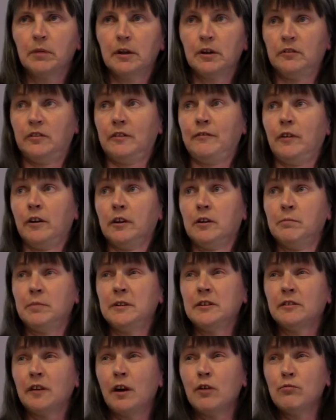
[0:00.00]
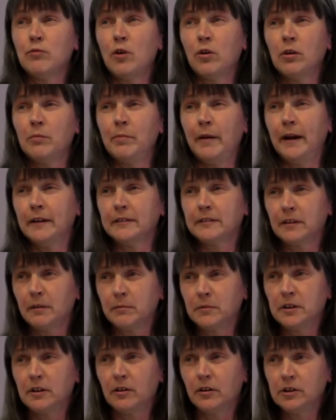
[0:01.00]
because if I could be so wrong about
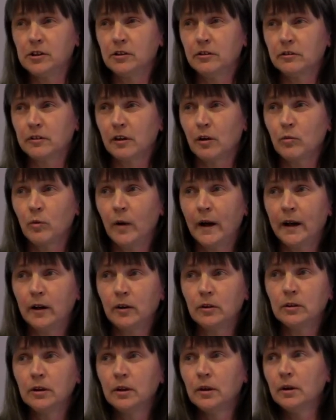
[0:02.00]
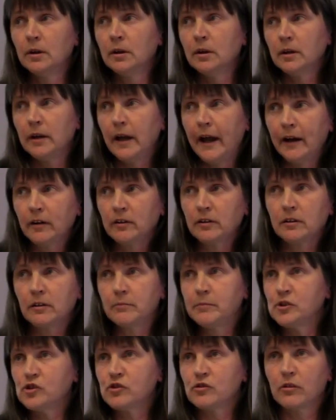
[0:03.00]
somebody who I knew so well, how could I
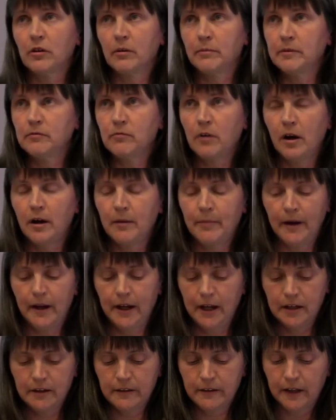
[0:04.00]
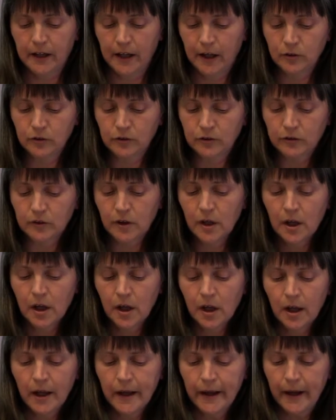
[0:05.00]
be sure I'd be right about anything else?
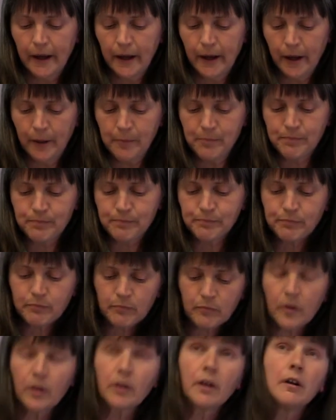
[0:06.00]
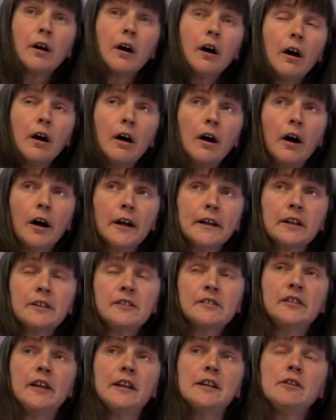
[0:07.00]
I
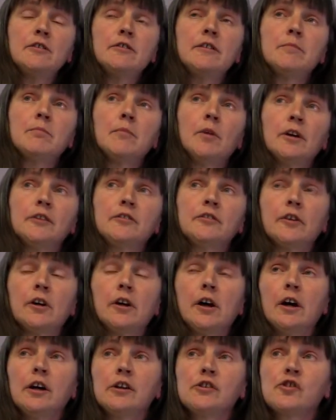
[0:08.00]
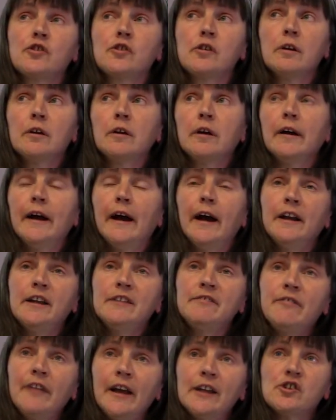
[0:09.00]
continued in my search, and
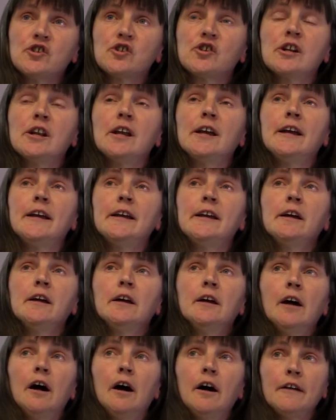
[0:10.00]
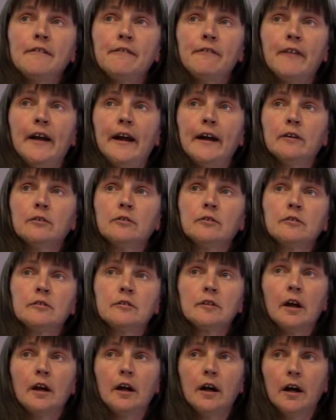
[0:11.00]
eventually I
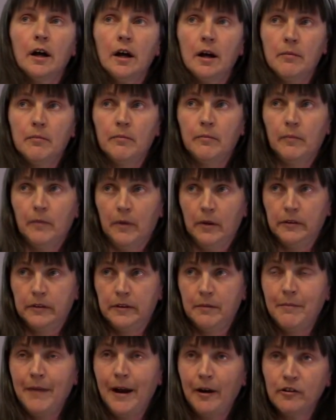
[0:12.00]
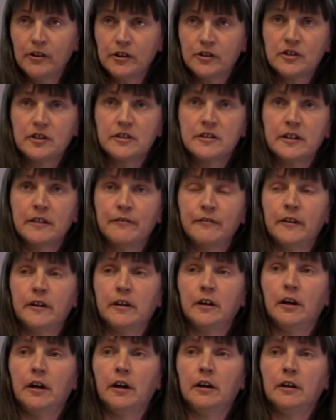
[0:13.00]
found the marriage
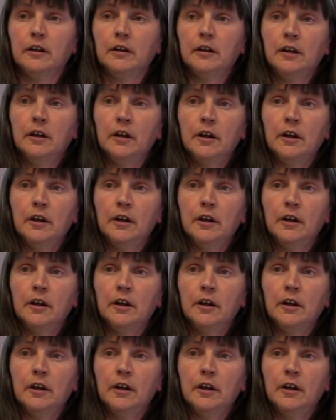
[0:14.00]
certificate.